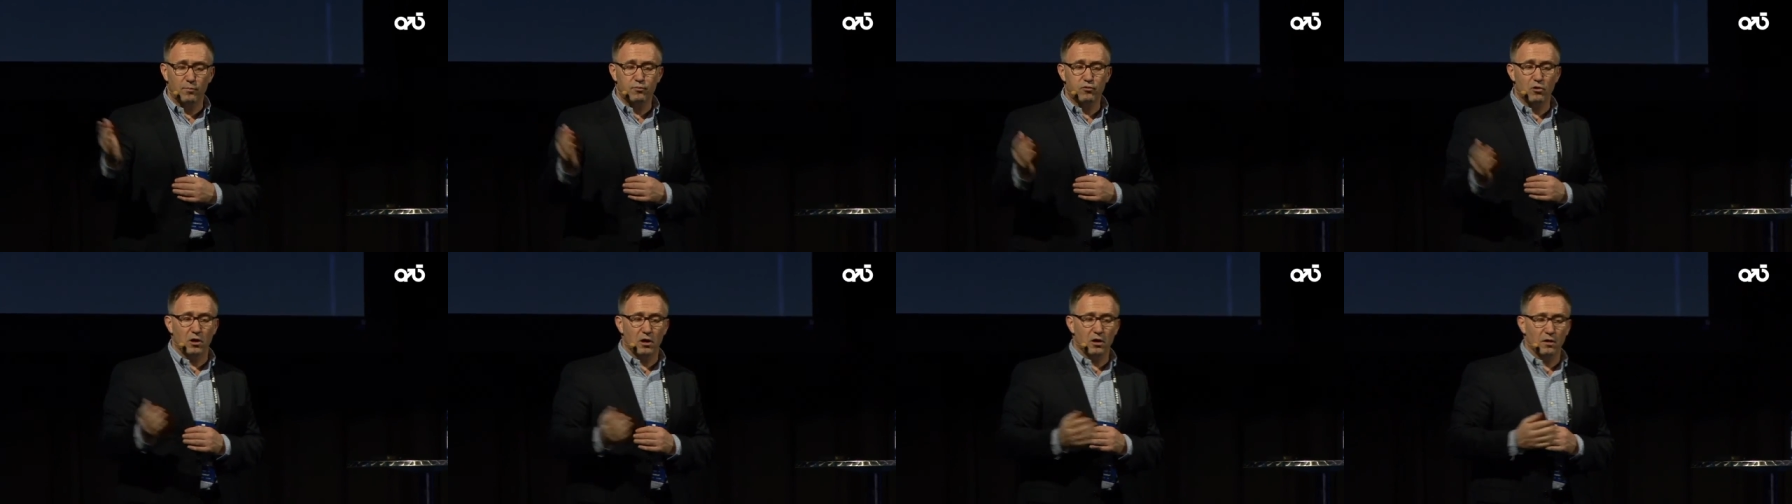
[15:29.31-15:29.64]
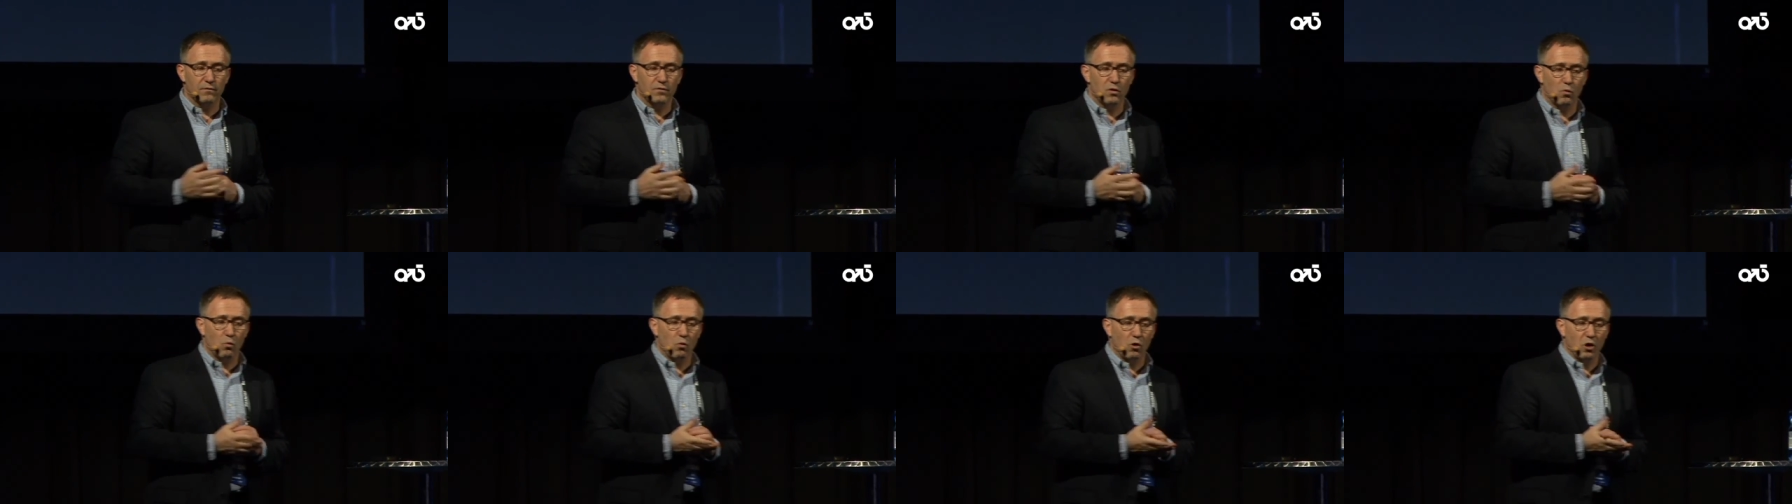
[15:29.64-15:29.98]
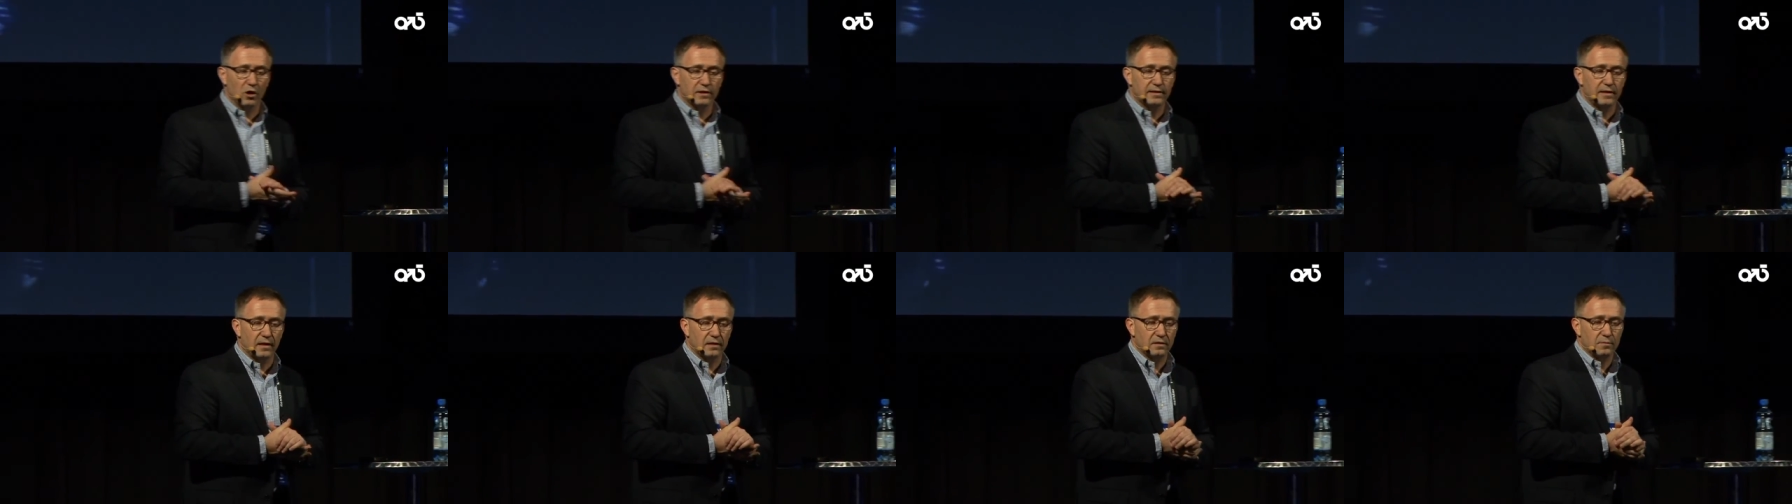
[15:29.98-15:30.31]
proud of the
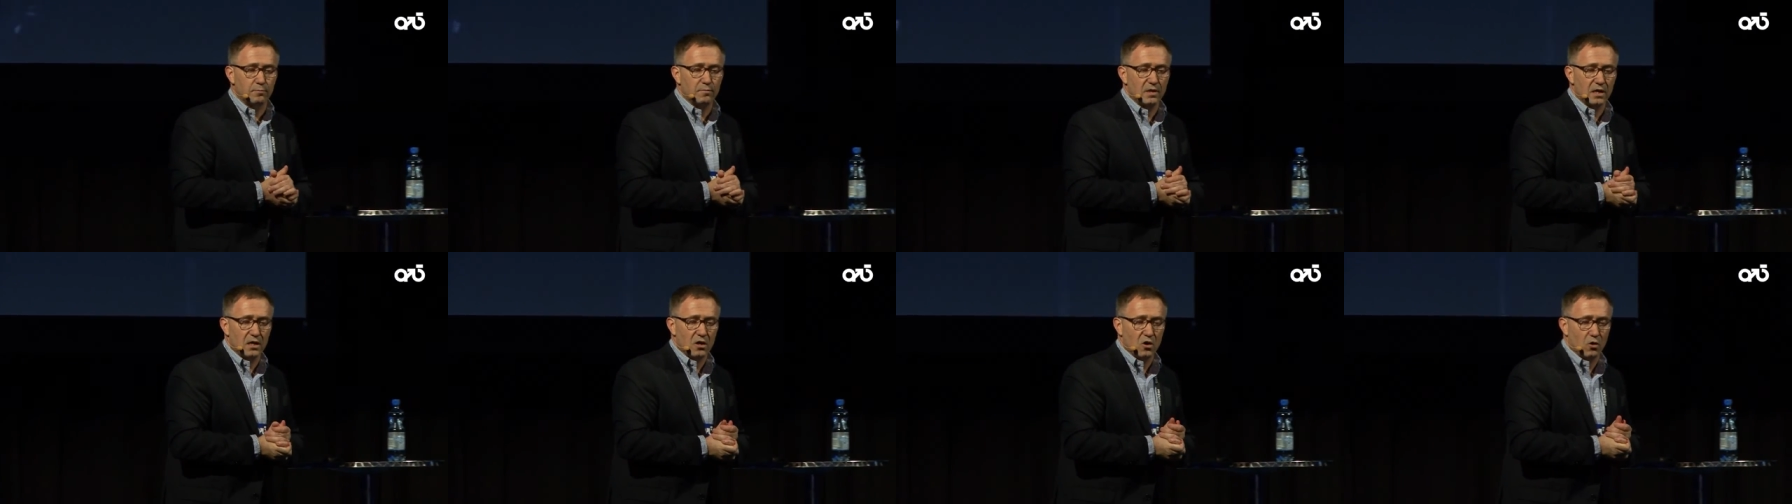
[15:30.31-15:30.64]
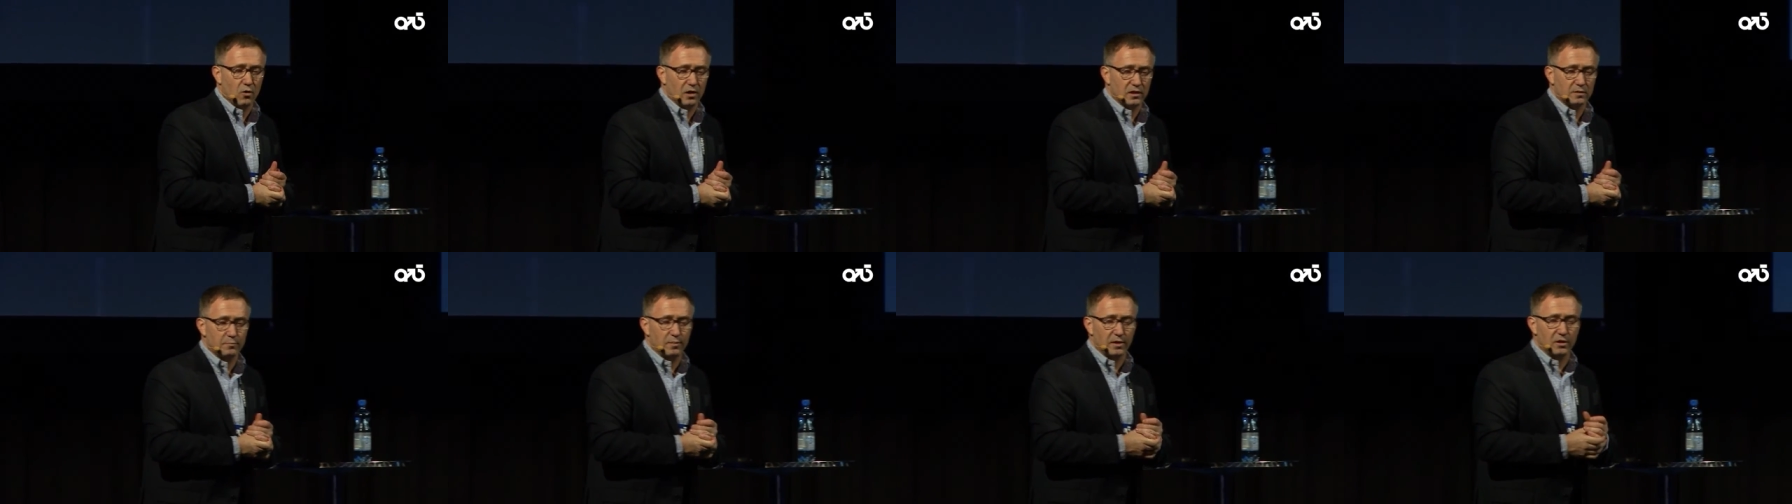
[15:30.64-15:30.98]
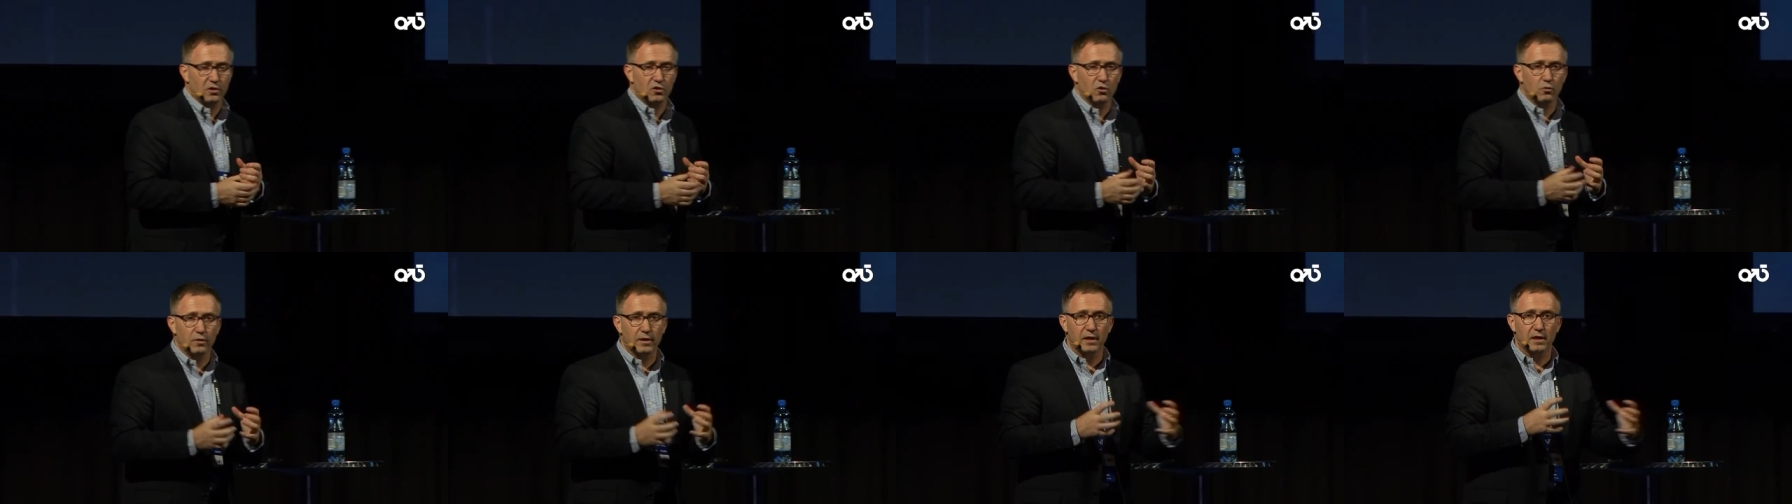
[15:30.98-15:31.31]
work that Mikko has been
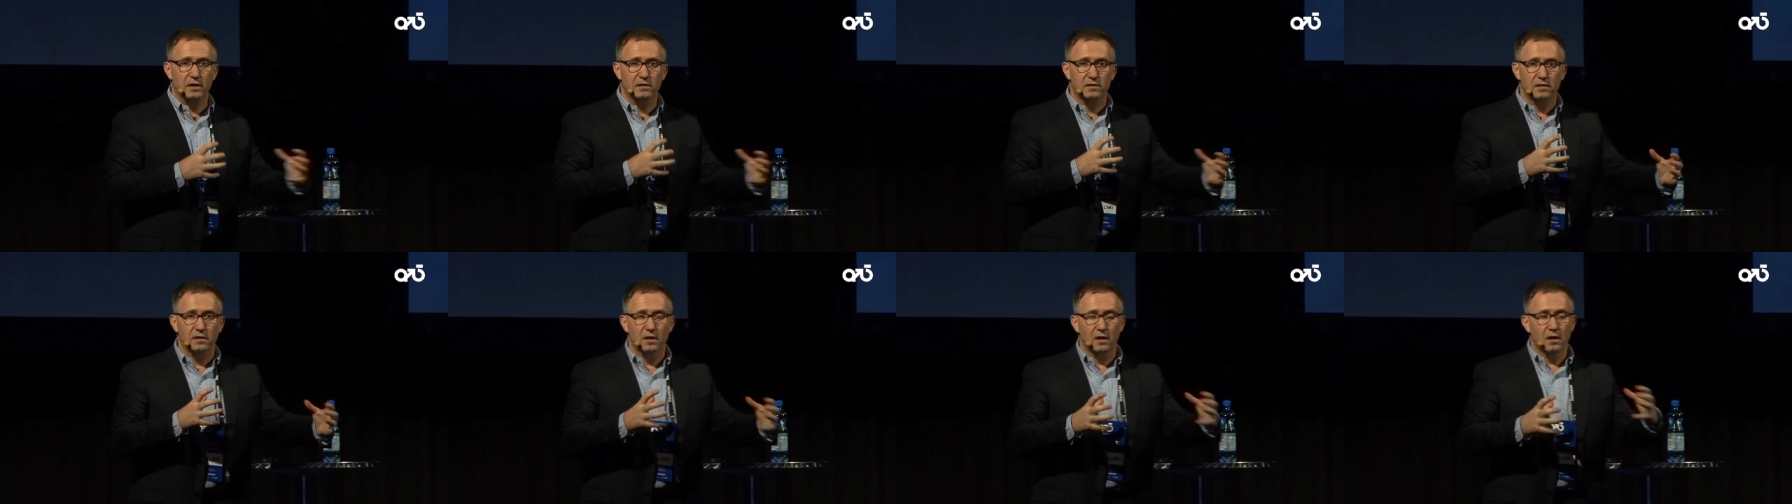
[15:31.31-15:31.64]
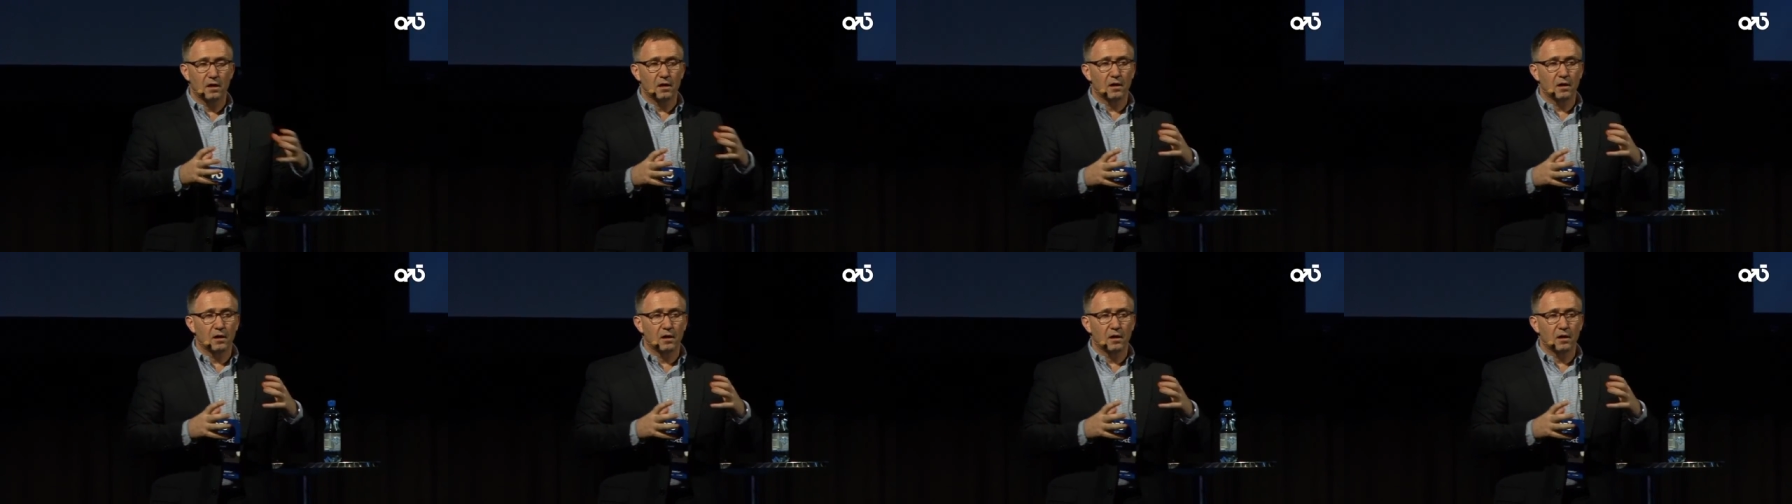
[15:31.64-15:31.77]
doing, is